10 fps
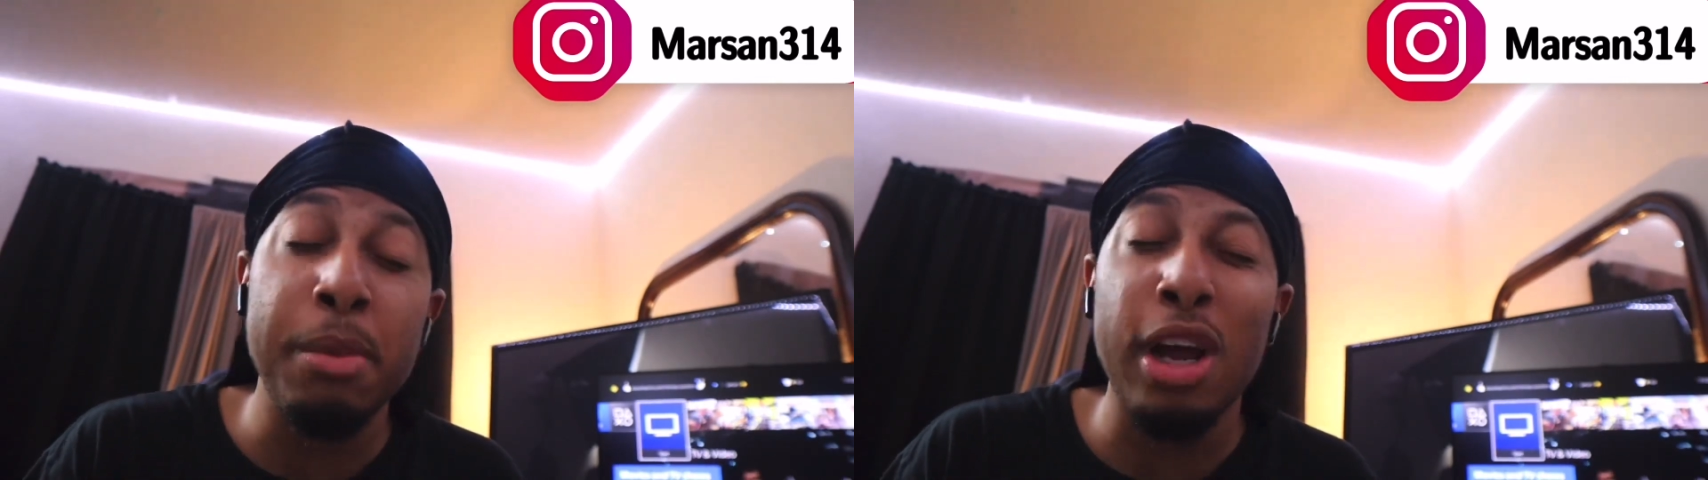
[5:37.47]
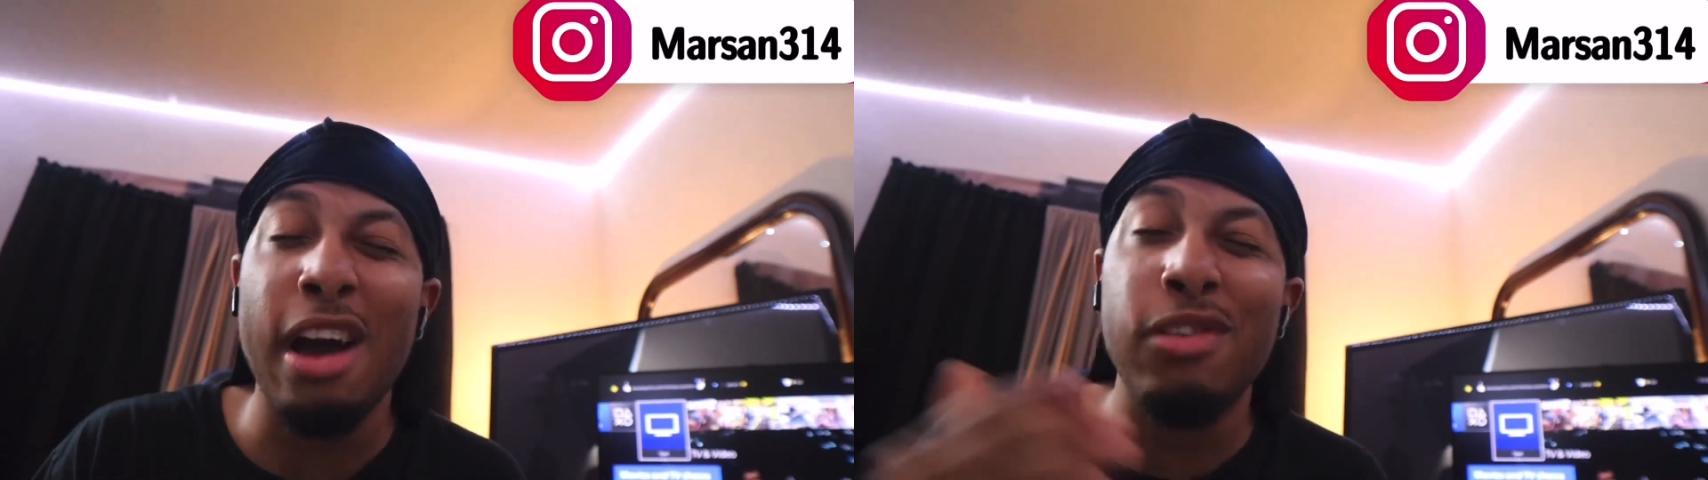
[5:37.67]
Let
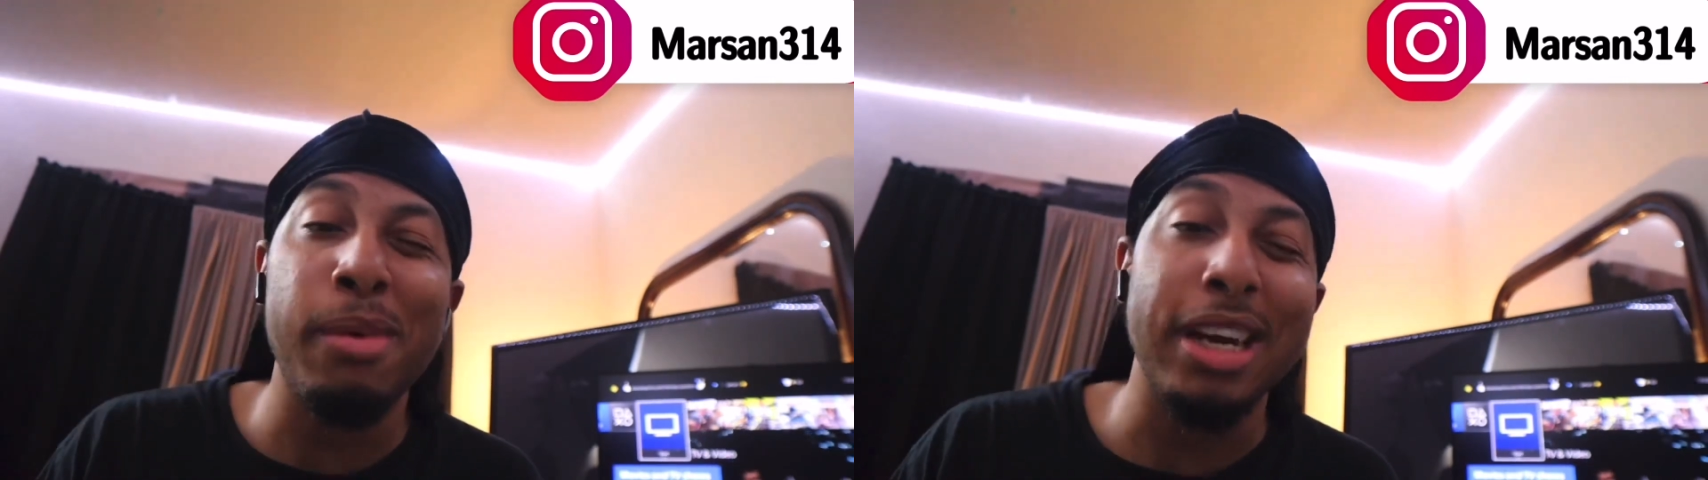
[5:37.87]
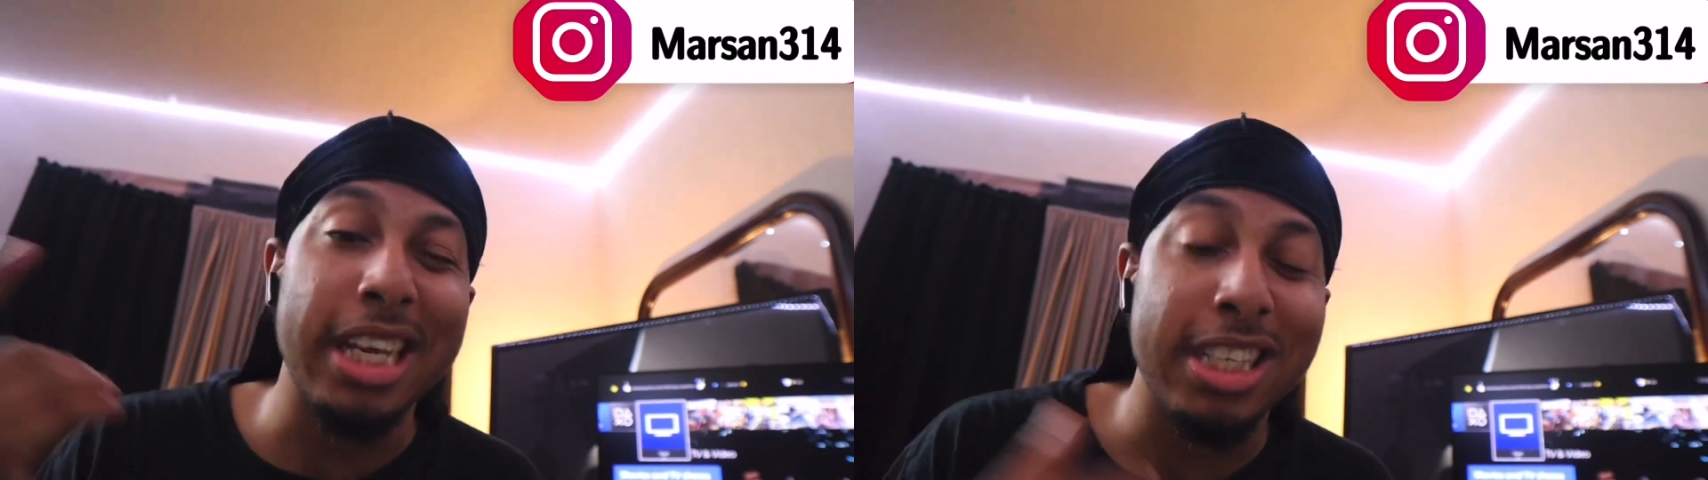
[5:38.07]
me know y'all feel
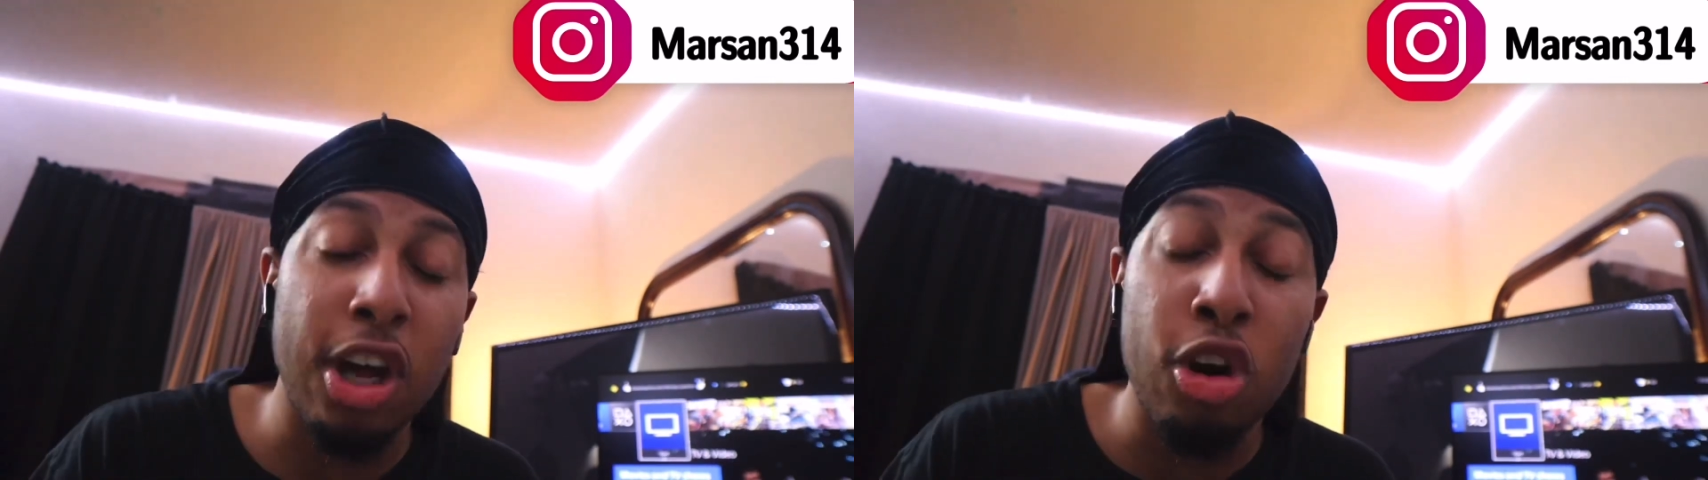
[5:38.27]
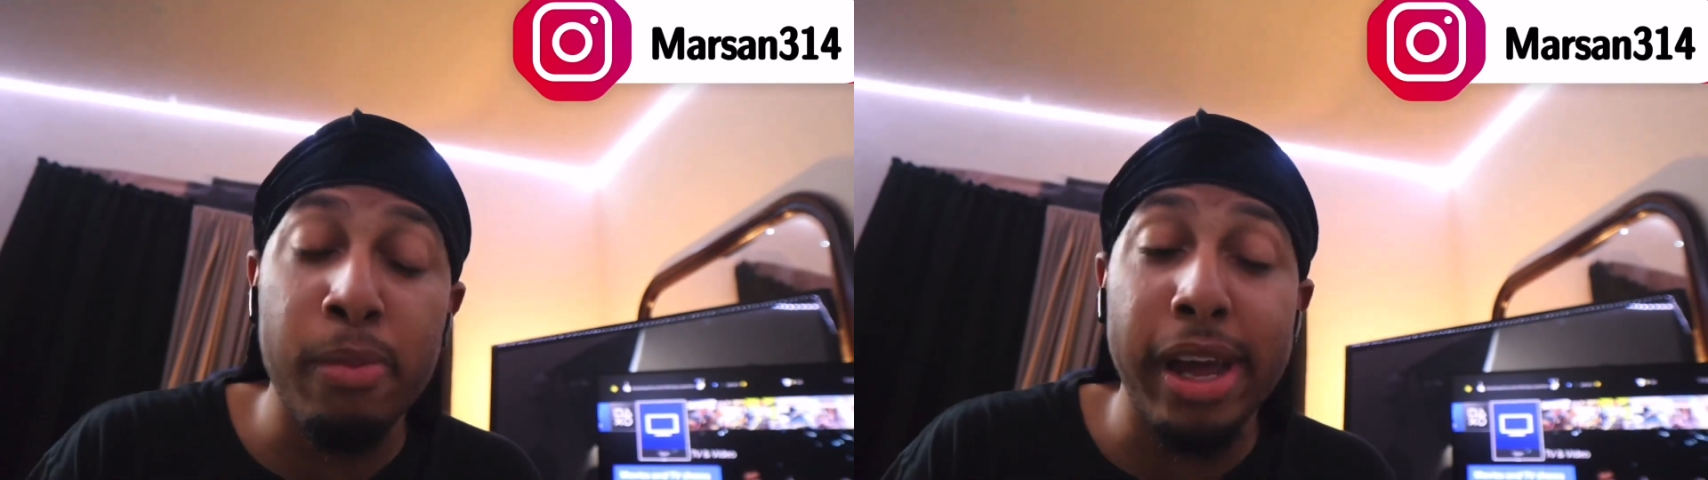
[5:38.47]
about that
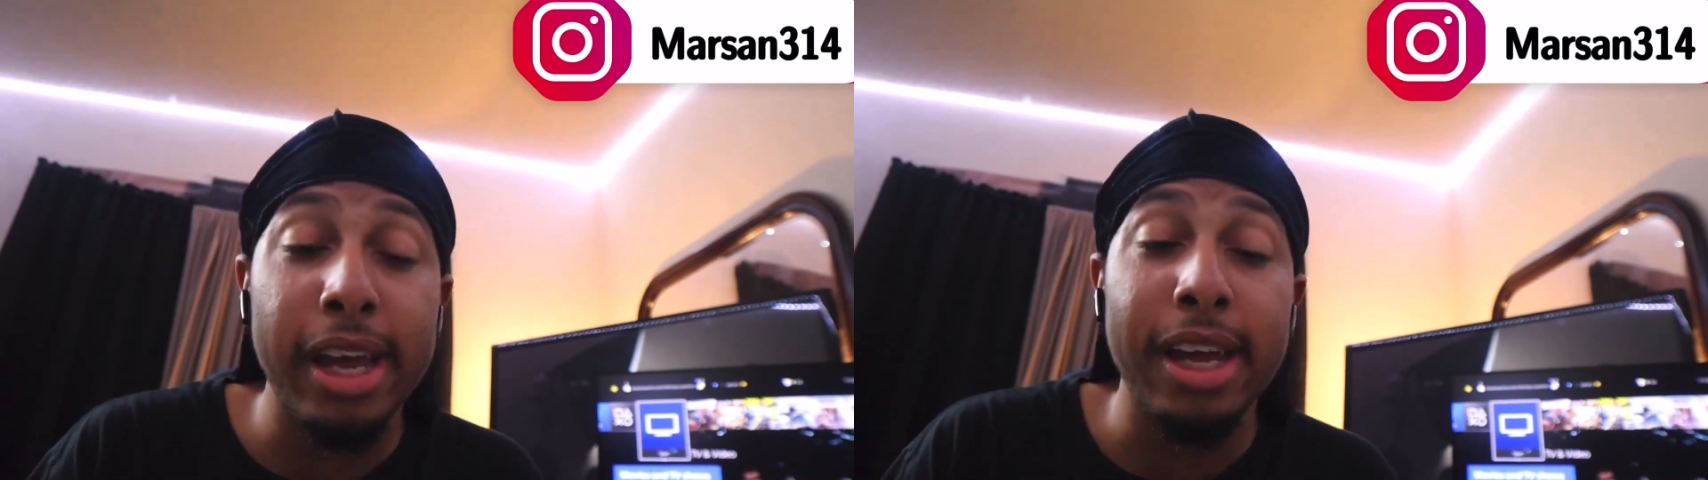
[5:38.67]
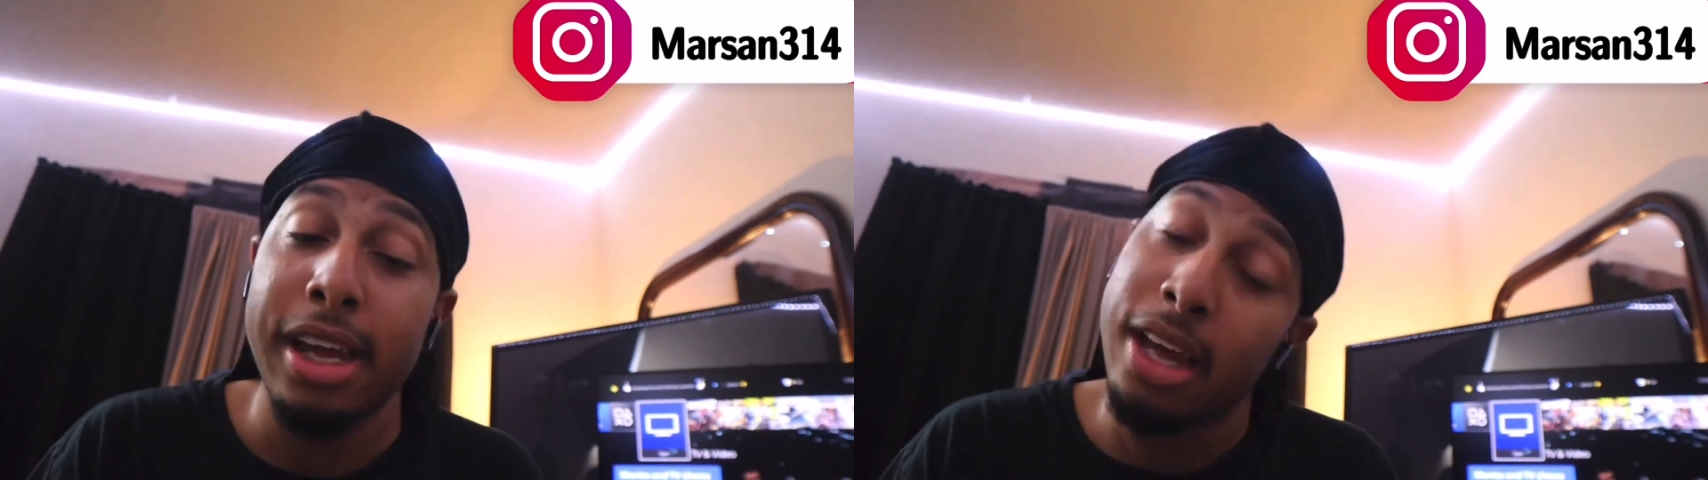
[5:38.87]
song,
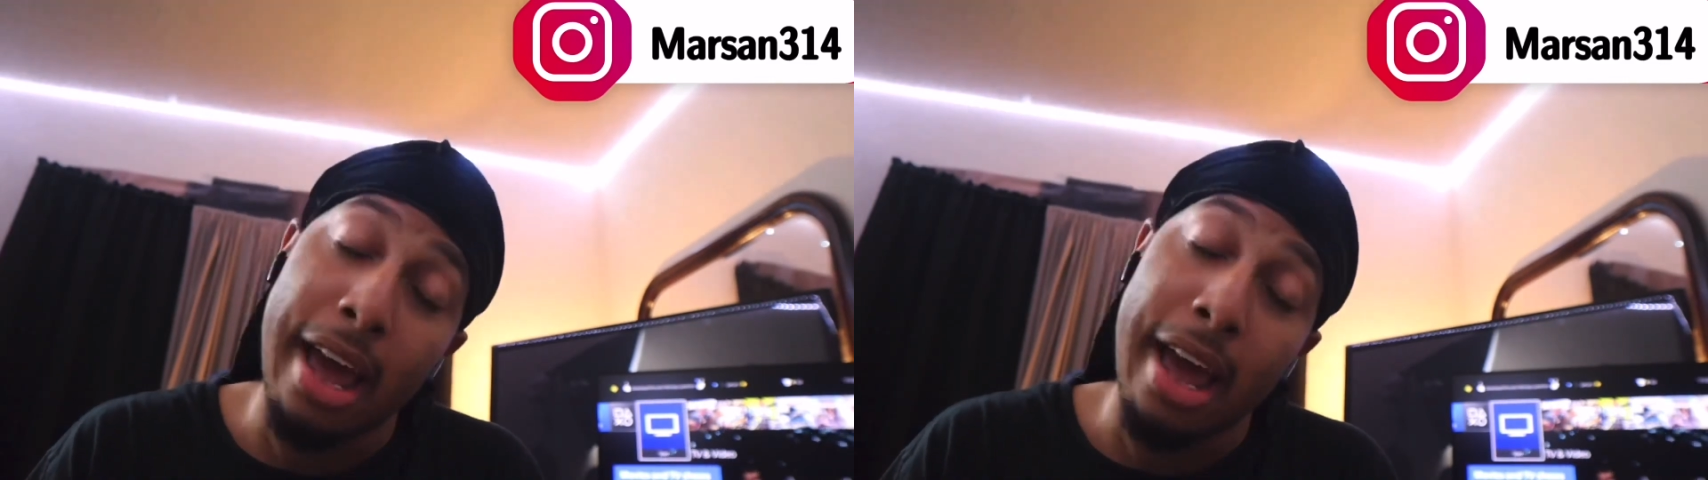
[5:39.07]
man.